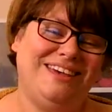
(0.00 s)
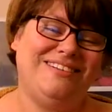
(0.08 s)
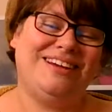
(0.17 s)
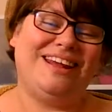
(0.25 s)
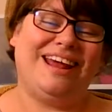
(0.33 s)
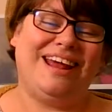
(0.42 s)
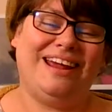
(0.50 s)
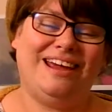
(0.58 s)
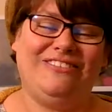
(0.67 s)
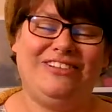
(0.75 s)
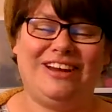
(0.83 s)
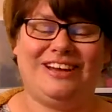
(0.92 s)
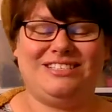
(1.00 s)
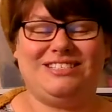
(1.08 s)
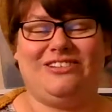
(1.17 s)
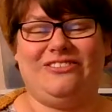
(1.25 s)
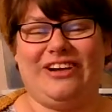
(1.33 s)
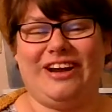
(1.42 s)
when I
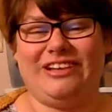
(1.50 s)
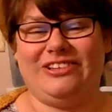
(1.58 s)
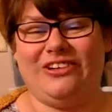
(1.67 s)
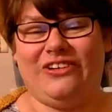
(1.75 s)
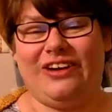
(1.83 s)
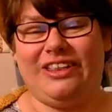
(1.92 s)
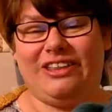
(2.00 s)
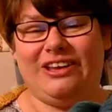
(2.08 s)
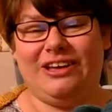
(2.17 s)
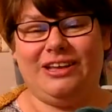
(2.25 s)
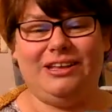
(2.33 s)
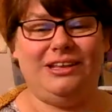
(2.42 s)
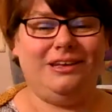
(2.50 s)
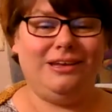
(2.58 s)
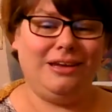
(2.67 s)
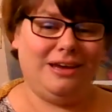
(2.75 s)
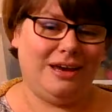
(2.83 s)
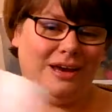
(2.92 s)
saw Ragdoll, I thought,
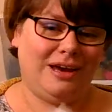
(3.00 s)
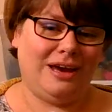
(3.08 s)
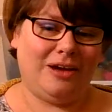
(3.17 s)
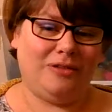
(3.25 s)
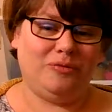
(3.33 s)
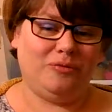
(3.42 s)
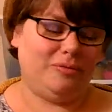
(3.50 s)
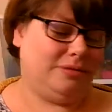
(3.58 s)
I'm